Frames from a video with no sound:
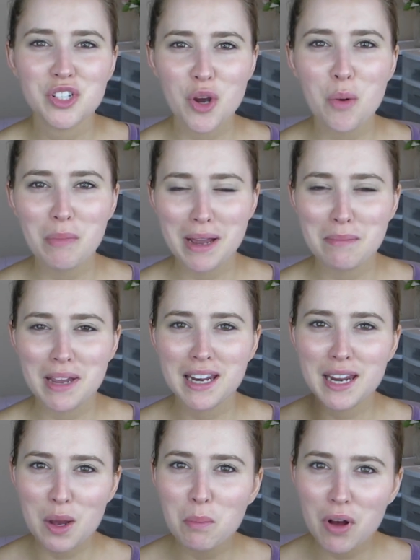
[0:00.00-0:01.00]
don't mind my
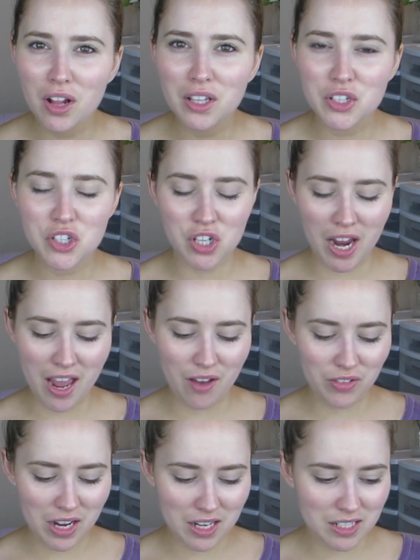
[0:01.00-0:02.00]
nail polish. I
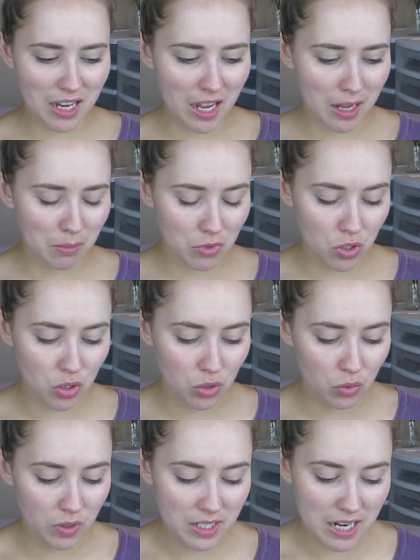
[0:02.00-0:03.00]
haven't had time
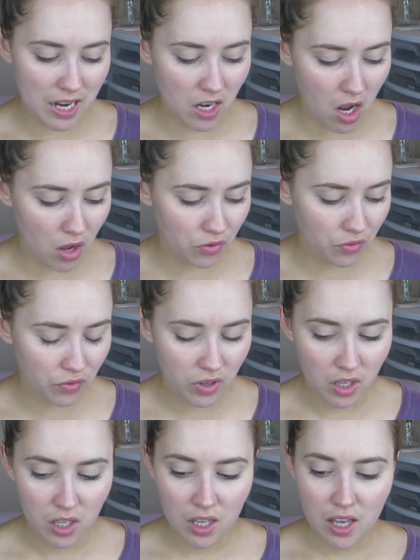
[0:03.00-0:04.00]
to take it off
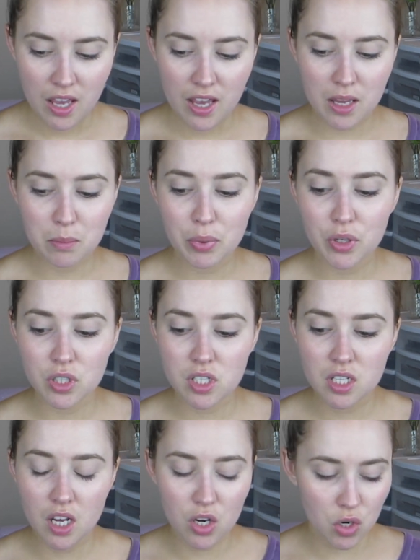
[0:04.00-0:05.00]
and
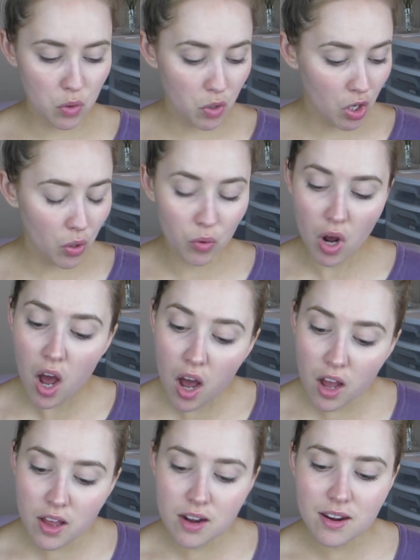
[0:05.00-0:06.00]
put a new coat
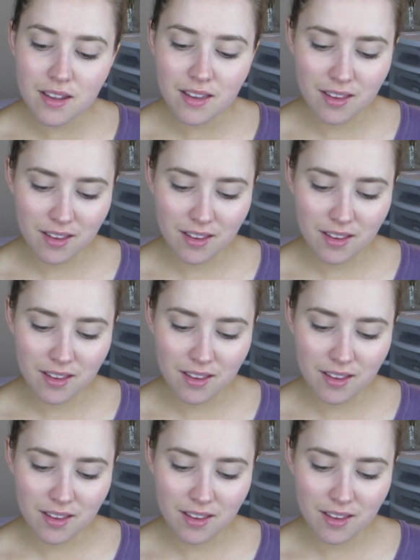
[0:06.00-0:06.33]
on,